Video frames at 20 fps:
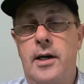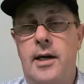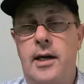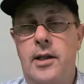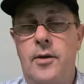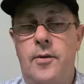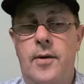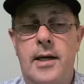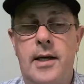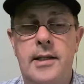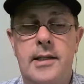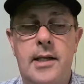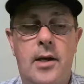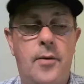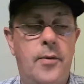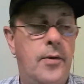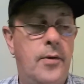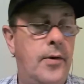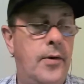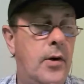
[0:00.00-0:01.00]
Otherwise, I
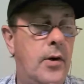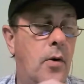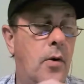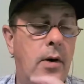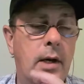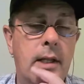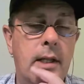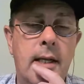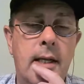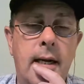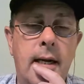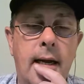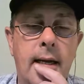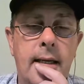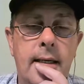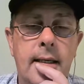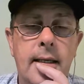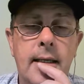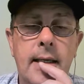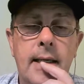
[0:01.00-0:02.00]
would record it tonight